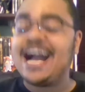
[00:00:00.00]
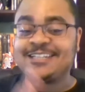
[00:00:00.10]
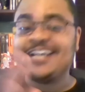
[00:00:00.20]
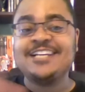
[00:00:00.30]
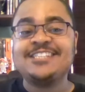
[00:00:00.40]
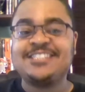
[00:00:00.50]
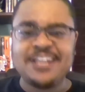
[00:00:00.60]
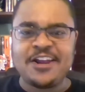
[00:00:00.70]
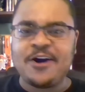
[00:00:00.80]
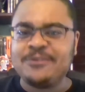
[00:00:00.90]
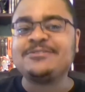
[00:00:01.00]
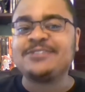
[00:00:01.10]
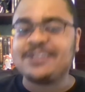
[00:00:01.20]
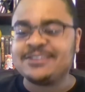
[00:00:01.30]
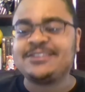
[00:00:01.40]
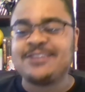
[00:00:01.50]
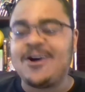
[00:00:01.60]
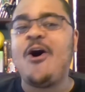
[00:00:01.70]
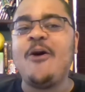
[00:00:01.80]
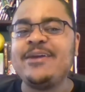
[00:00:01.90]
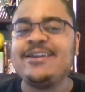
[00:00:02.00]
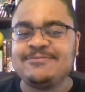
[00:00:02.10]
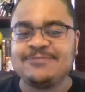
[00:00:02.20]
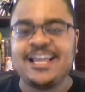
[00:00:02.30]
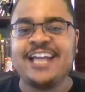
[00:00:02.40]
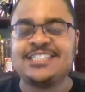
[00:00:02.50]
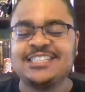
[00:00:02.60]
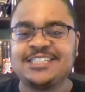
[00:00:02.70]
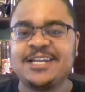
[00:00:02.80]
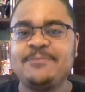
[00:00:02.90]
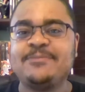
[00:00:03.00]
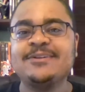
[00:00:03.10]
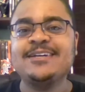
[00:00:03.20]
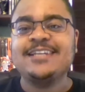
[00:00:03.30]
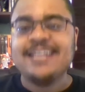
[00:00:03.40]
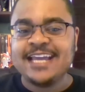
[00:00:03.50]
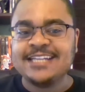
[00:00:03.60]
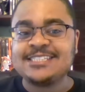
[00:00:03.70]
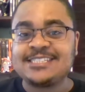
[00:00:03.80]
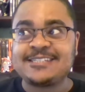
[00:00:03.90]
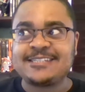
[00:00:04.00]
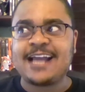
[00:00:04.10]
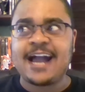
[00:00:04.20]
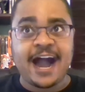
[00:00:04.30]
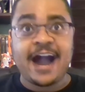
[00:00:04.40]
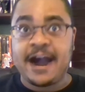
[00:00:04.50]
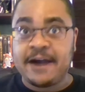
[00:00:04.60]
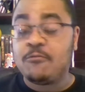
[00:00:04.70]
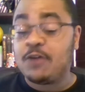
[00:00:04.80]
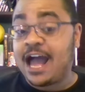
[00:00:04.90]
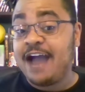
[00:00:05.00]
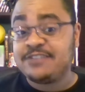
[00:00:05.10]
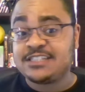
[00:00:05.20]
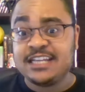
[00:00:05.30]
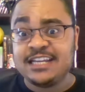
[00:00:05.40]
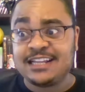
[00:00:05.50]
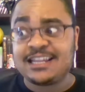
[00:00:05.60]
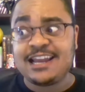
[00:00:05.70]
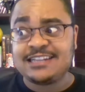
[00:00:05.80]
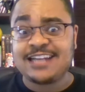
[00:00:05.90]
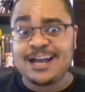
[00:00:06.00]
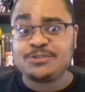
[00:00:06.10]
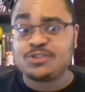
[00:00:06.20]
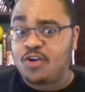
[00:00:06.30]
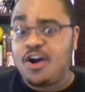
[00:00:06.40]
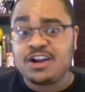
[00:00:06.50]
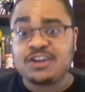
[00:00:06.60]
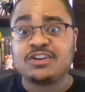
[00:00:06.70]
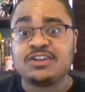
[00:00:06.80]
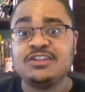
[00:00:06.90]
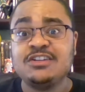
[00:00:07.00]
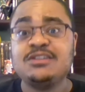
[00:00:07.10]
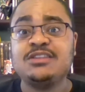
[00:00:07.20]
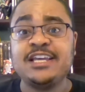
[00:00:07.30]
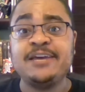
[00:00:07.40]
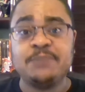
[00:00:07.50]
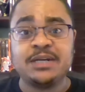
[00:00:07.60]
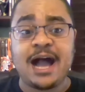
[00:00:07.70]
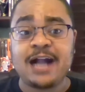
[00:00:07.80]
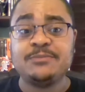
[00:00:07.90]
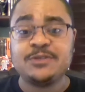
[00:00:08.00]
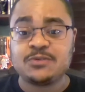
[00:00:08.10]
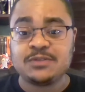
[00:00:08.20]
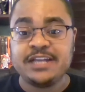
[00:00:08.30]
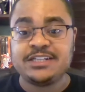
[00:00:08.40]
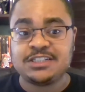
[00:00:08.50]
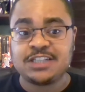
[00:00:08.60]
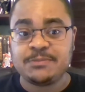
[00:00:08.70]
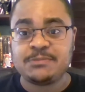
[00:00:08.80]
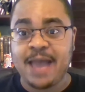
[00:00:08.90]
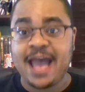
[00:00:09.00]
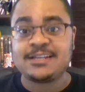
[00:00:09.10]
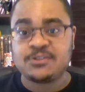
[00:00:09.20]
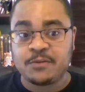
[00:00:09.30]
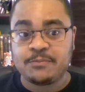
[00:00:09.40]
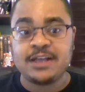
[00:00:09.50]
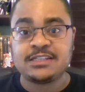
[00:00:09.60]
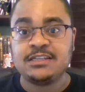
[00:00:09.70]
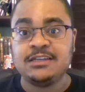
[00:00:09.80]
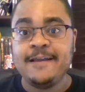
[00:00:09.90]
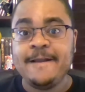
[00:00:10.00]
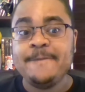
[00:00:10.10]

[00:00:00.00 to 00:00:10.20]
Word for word: Because, you know, the homie relationship is, what I've seen, a lot of times stronger than monogamous relationships past or present.